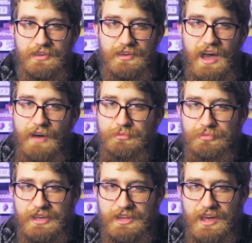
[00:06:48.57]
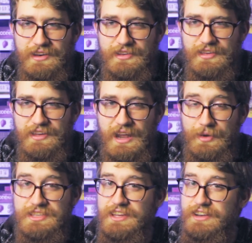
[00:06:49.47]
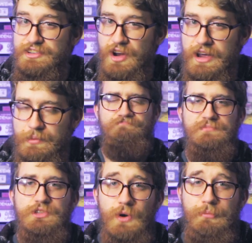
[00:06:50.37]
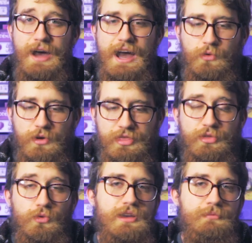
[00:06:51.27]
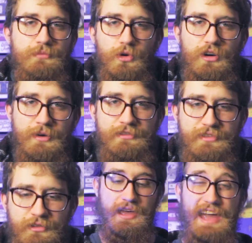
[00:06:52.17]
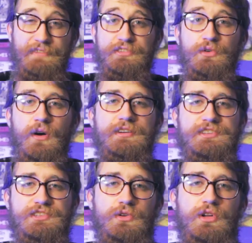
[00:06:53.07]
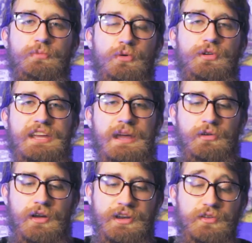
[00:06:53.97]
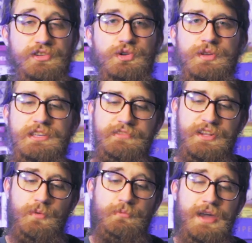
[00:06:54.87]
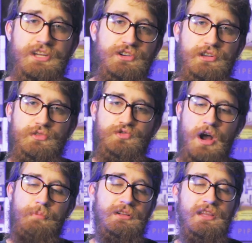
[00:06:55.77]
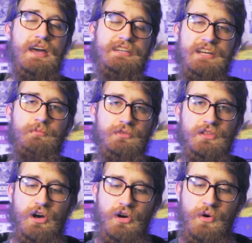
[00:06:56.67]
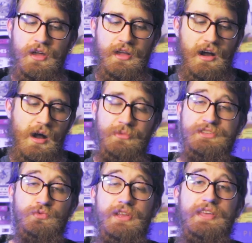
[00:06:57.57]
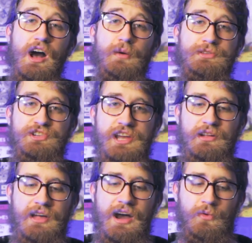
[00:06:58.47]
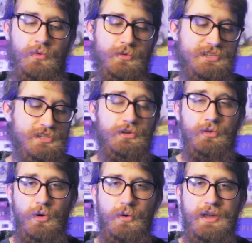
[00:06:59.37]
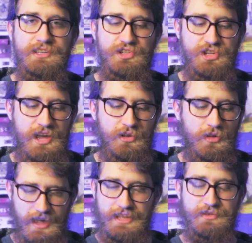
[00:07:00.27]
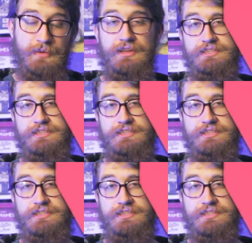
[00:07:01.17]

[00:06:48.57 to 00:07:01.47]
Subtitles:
haven't played yet, and I'm excited to try them. So I'm back with 3 more of my favorites. If you are a solo board gamer and you're enjoying this video, make sure you drop a like down below. This really helps our channel out, and we're still growing as a channel. It means